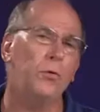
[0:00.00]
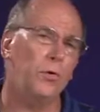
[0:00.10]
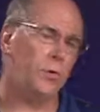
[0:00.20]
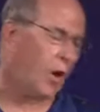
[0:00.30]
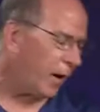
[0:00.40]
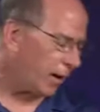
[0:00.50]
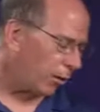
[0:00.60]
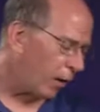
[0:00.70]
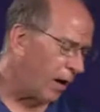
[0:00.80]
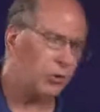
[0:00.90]
you design
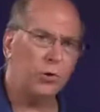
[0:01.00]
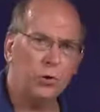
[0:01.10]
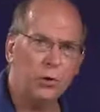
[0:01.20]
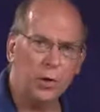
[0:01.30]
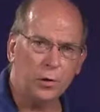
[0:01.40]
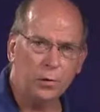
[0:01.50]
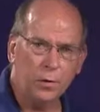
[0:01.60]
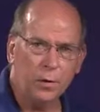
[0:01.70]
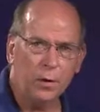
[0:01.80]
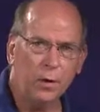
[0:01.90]
a crash
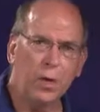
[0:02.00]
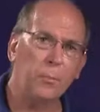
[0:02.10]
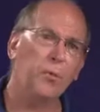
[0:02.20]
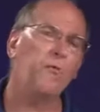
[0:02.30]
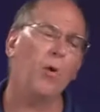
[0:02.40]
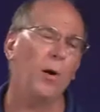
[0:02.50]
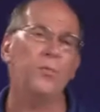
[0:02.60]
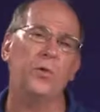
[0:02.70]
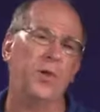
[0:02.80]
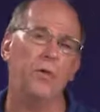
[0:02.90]
cushion that
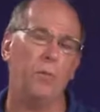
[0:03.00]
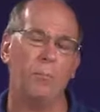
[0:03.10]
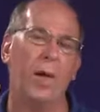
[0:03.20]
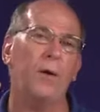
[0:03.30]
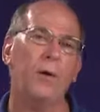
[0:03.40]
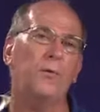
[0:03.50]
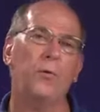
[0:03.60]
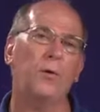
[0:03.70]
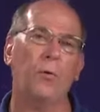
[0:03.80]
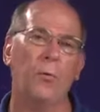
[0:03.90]
performs even better
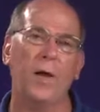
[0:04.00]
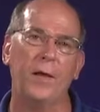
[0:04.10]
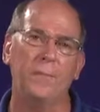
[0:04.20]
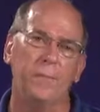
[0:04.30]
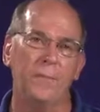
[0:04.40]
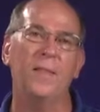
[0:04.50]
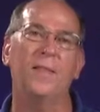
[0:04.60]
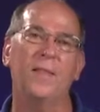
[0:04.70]
than the ring?